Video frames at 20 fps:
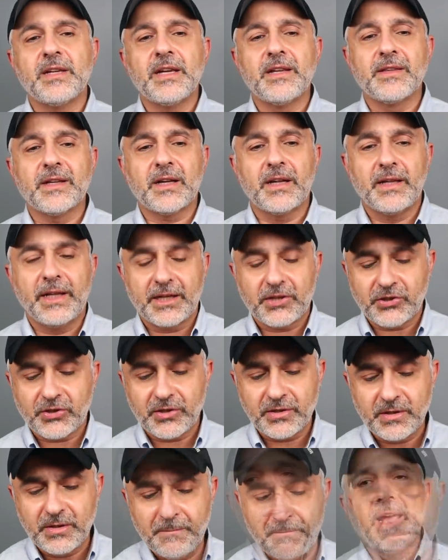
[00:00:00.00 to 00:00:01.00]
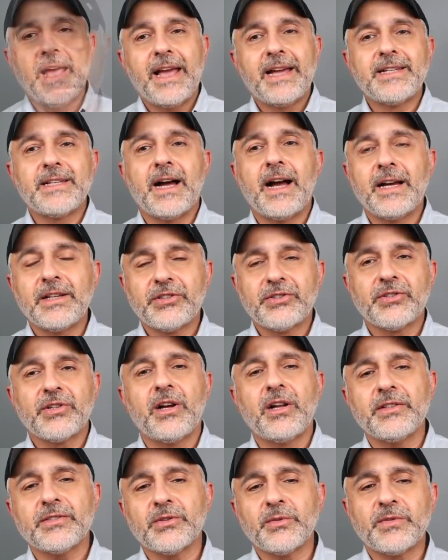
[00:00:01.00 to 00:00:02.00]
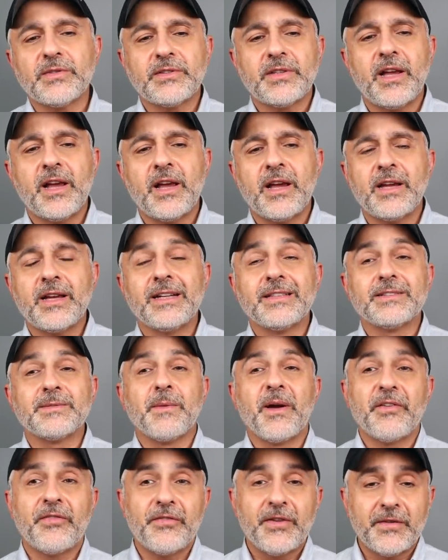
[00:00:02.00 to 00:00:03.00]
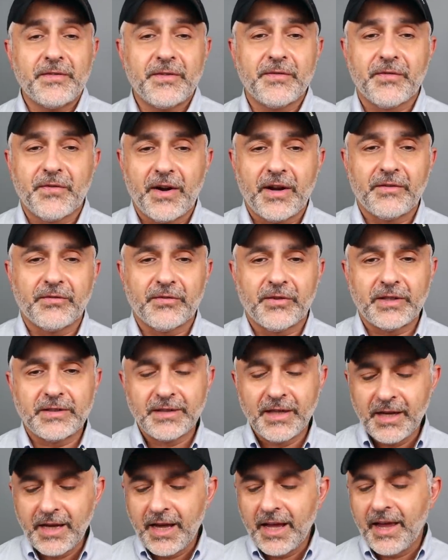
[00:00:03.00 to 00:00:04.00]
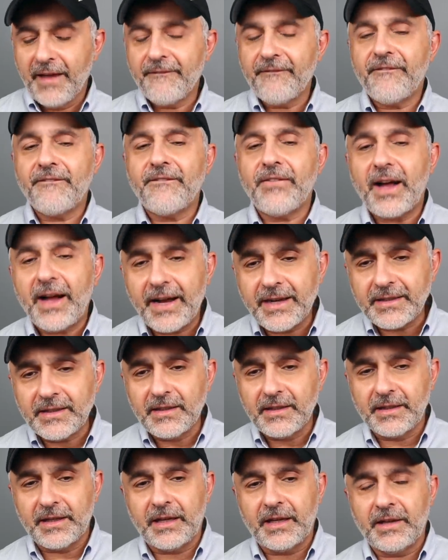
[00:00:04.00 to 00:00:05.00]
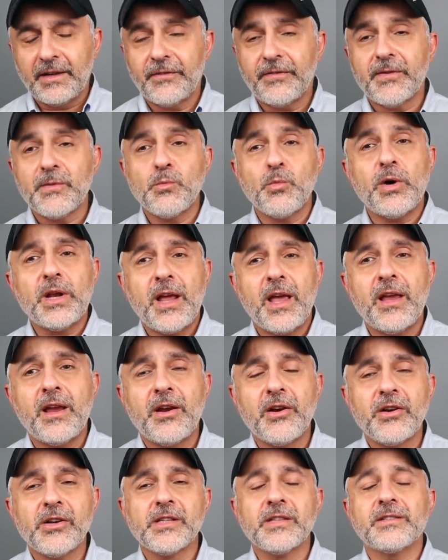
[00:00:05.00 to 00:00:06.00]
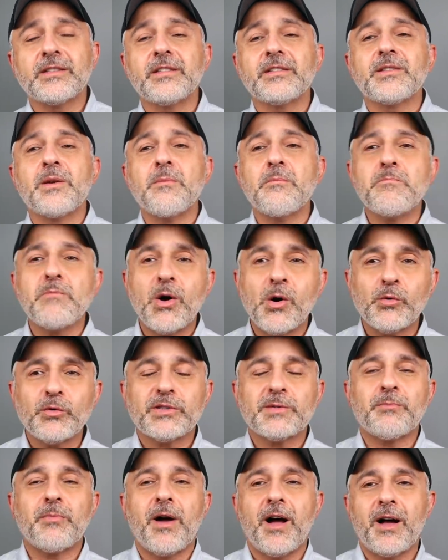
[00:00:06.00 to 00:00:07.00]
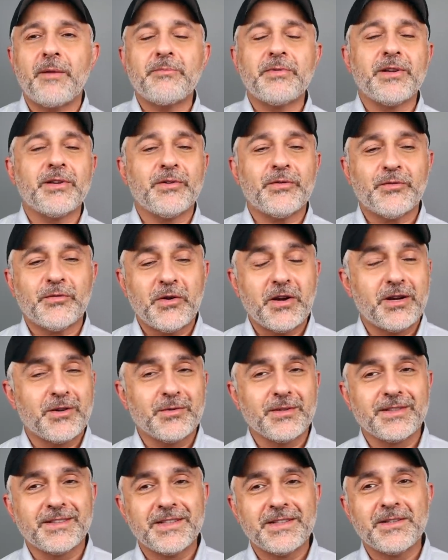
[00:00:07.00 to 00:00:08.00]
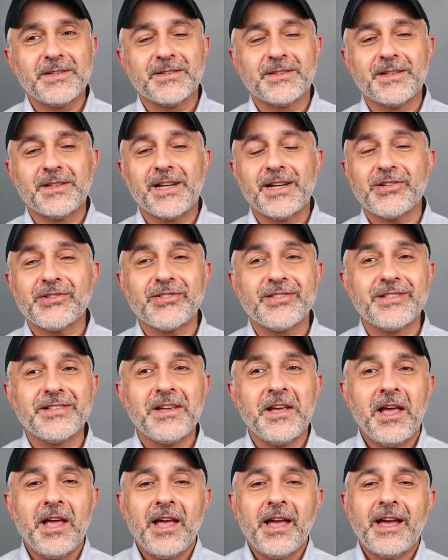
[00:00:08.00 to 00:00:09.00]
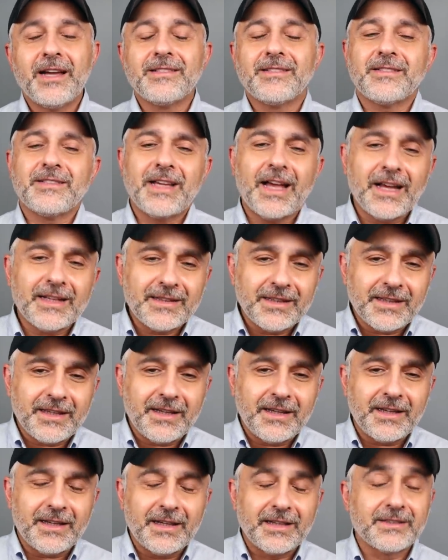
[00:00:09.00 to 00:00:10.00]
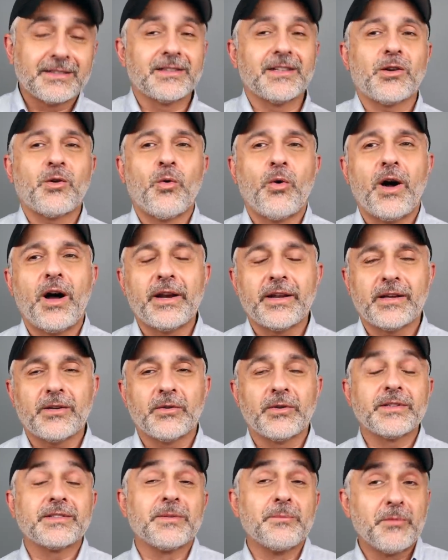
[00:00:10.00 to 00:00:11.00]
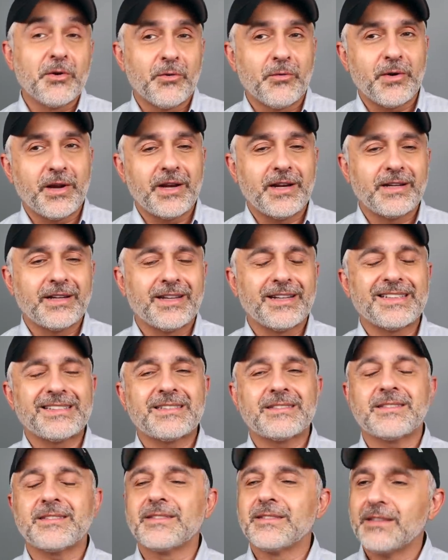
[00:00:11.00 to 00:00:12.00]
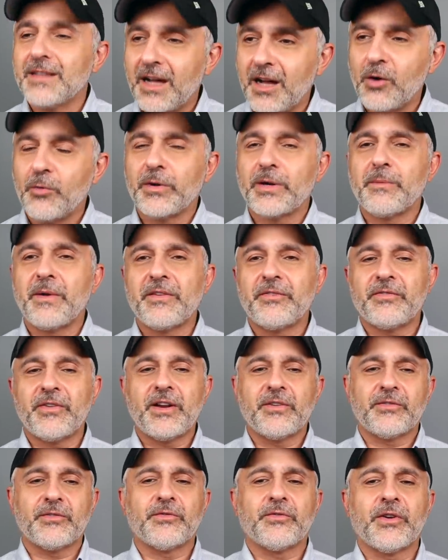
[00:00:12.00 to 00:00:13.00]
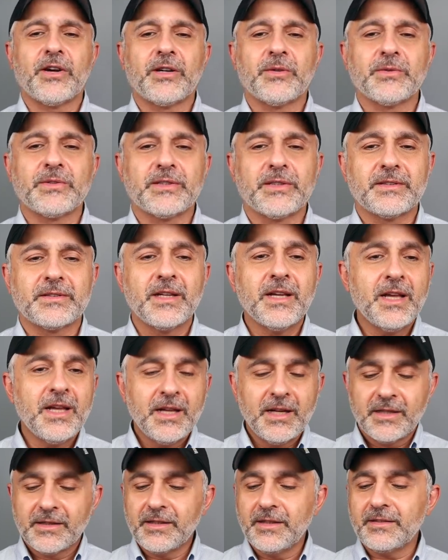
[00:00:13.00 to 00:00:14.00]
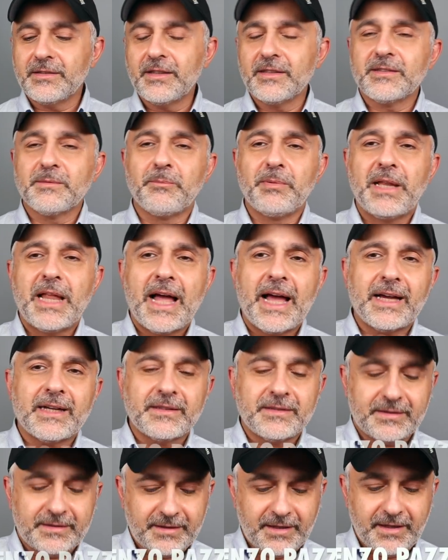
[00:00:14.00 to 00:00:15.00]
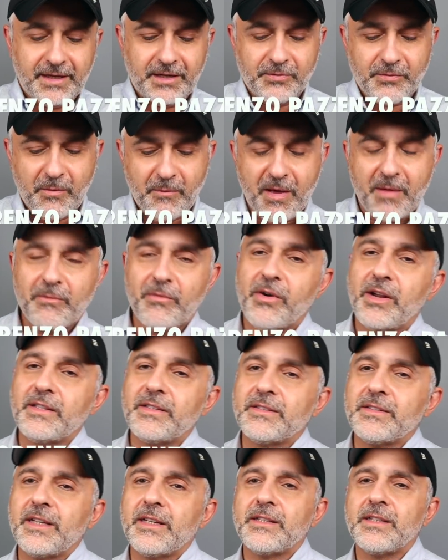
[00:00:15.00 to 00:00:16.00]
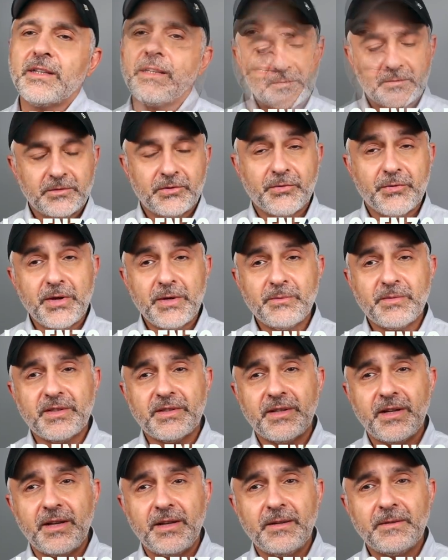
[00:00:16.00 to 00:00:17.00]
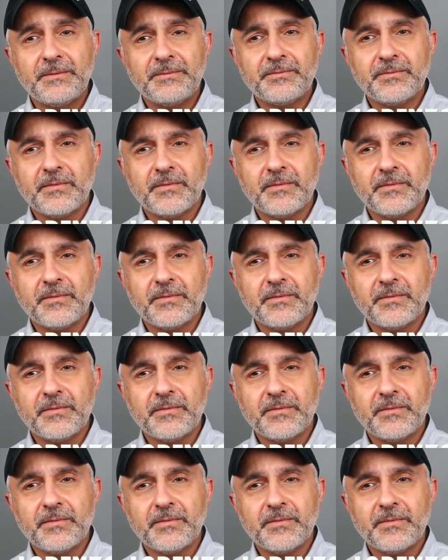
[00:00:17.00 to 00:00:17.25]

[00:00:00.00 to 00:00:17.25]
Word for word: in the collection, and I should also say it's my fifth favorite. And finally, from what I hear, this is the most popular fragrance in this collection, and sadly it's an aquatic, or it's a marine, and it's not one of my favorite fragrances. This is Black Sea. Remember I said Dream Sea